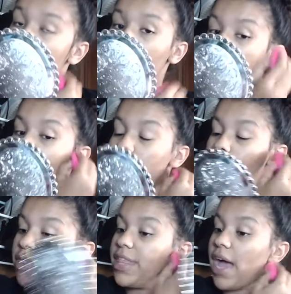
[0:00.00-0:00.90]

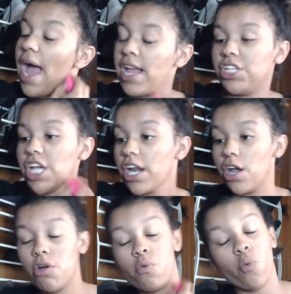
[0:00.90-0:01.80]
the
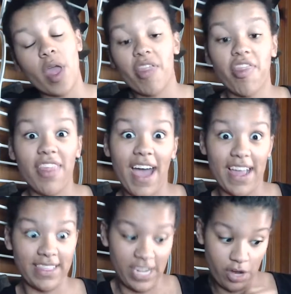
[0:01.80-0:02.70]
eyeshadow with
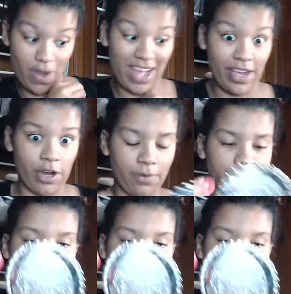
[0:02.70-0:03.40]
the new highlighter.